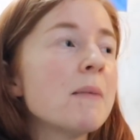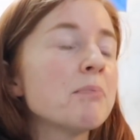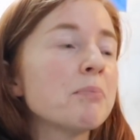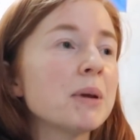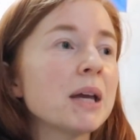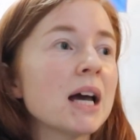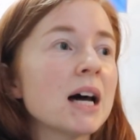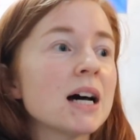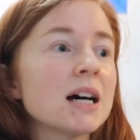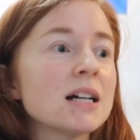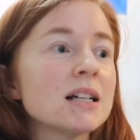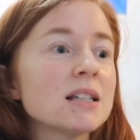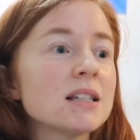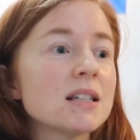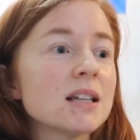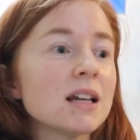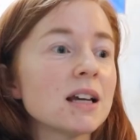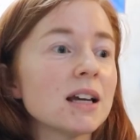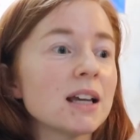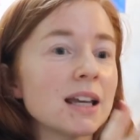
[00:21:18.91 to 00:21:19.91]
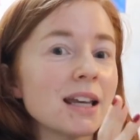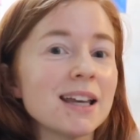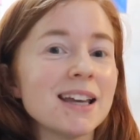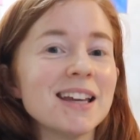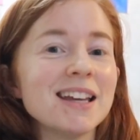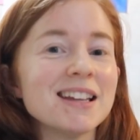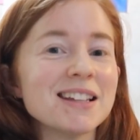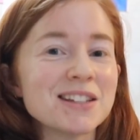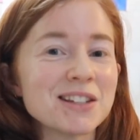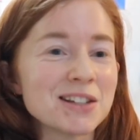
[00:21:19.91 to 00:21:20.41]
because
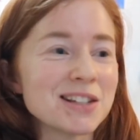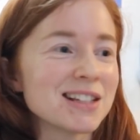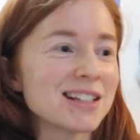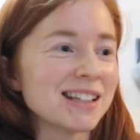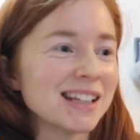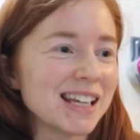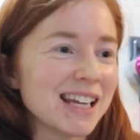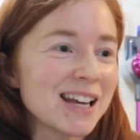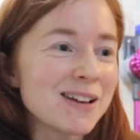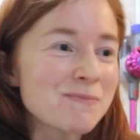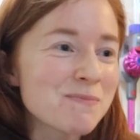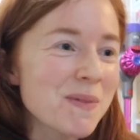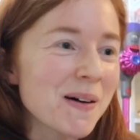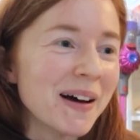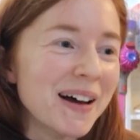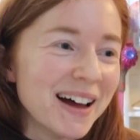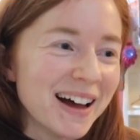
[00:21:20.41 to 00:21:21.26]
he's asleep.